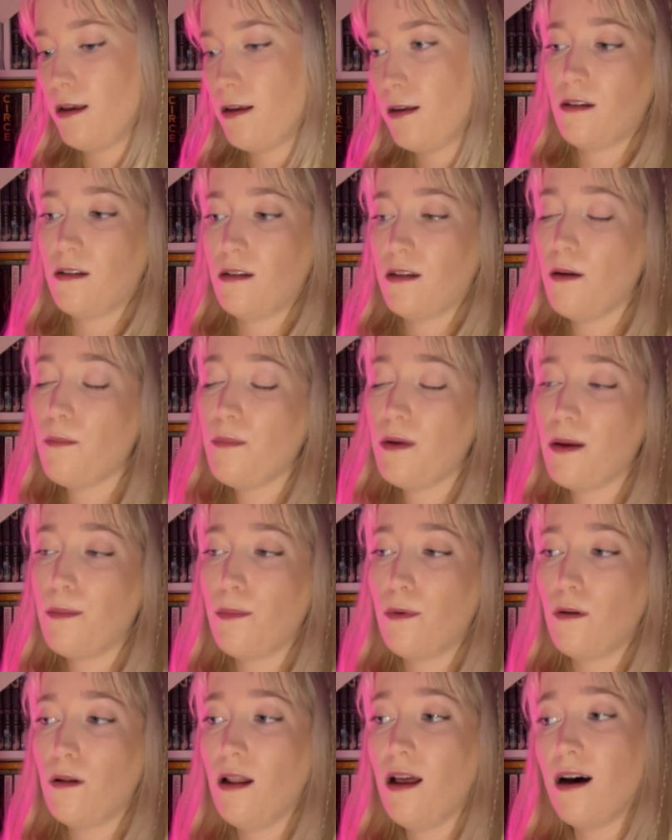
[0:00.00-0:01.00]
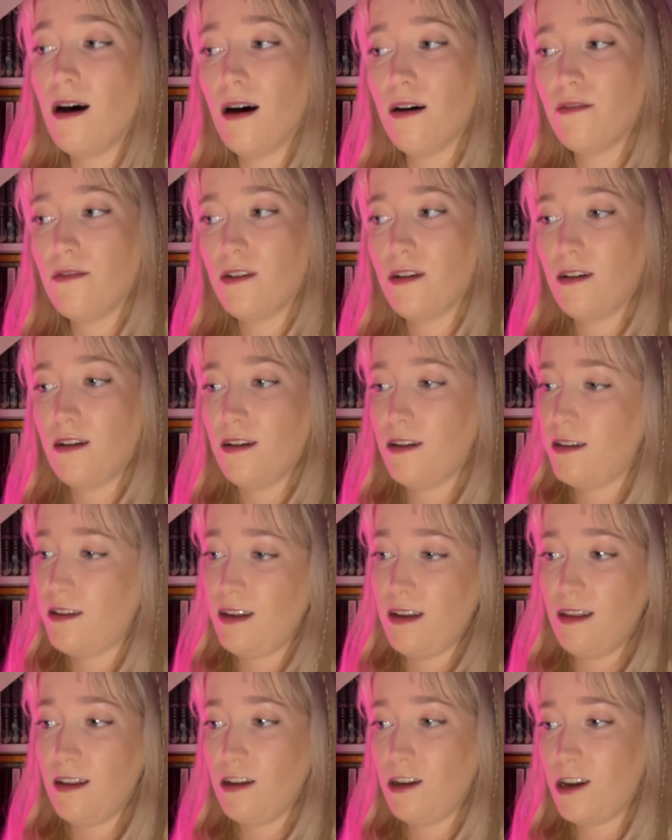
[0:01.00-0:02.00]
Some people laughed to
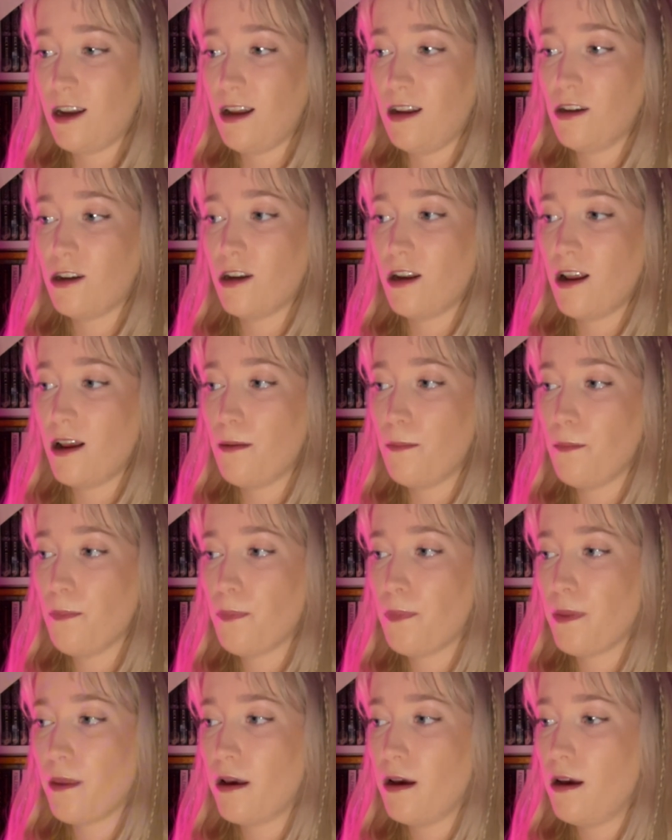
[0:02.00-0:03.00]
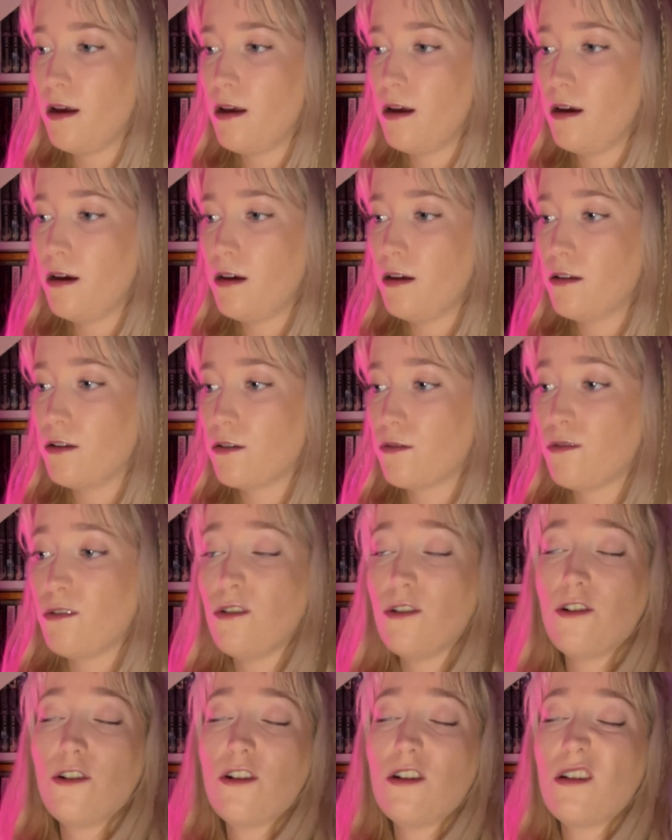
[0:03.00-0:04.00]
see the change in him.
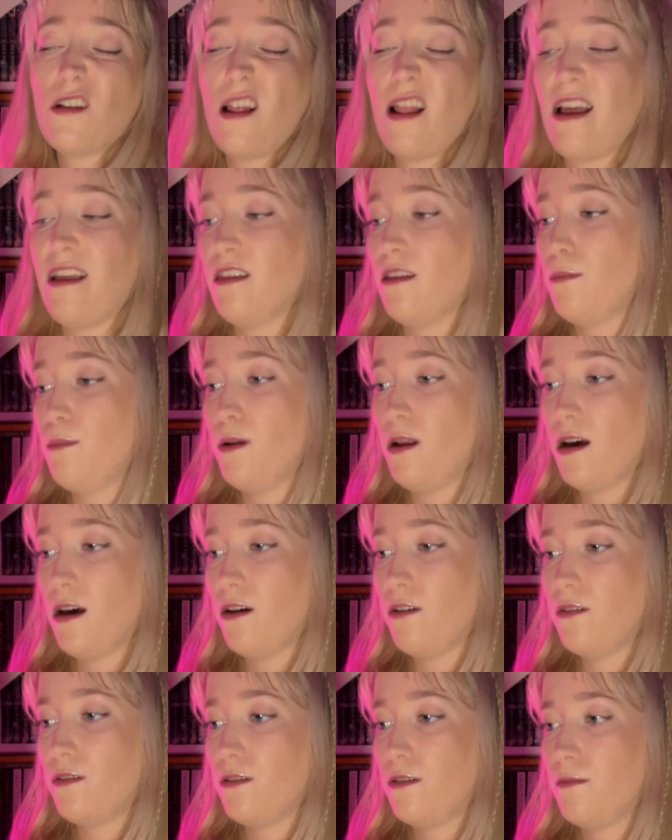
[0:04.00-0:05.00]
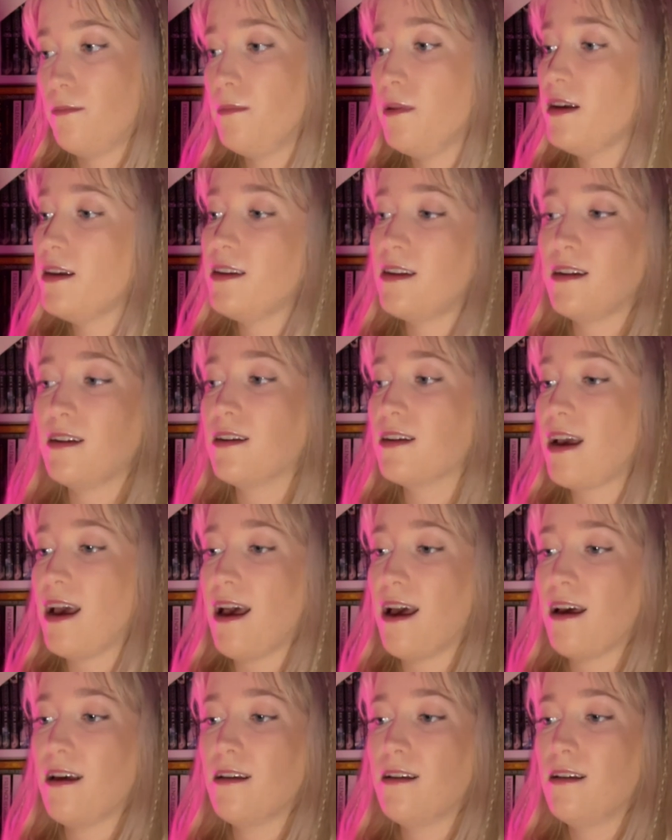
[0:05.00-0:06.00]
Scrooge just let them laugh. He didn't
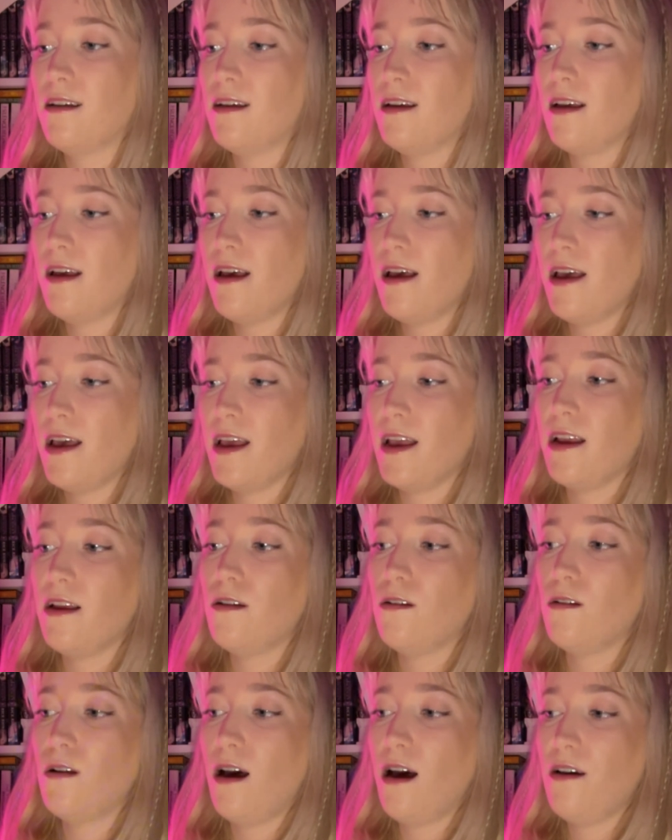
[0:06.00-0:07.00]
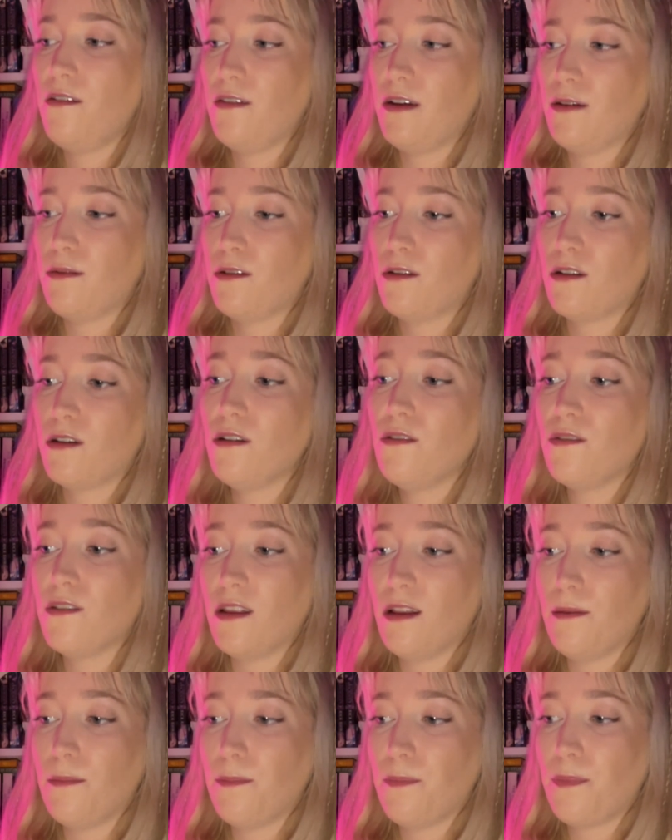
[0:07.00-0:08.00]
care. He knew laughing was good for
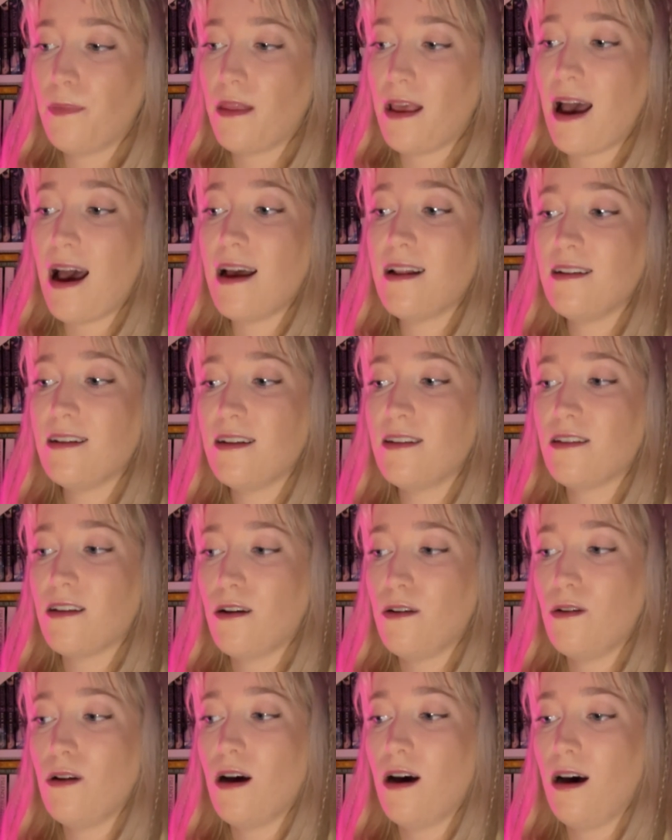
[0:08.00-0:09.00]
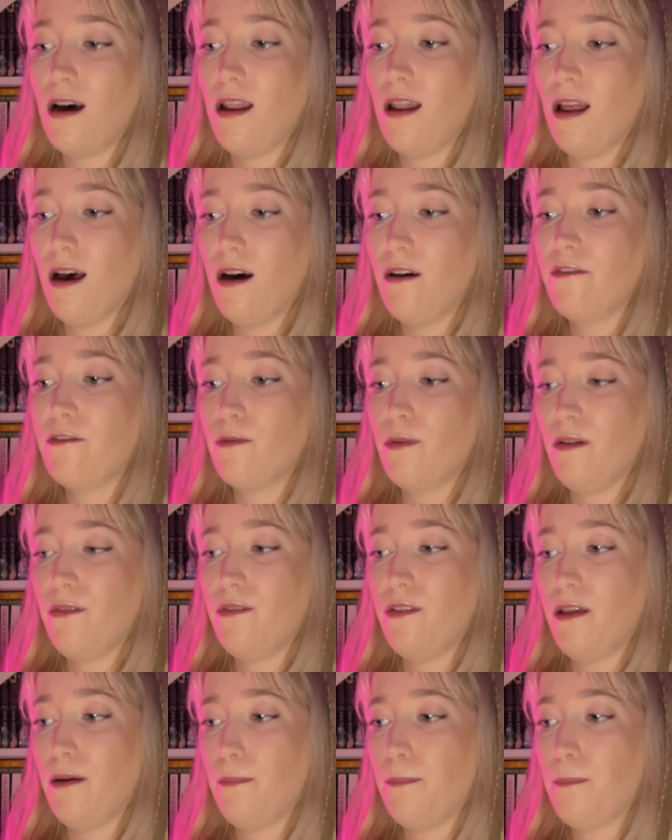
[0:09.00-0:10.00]
them, and his own heart laughed
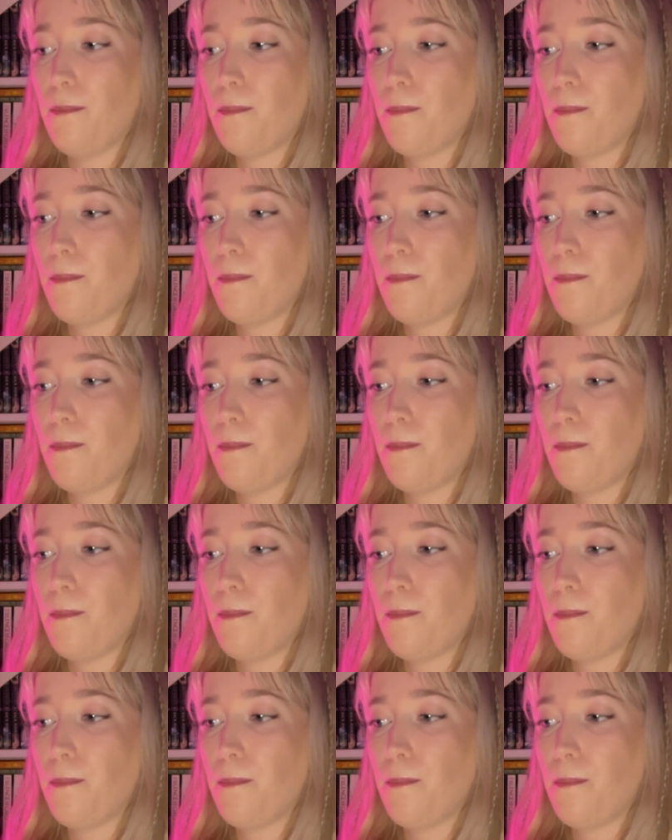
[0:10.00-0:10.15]
with them.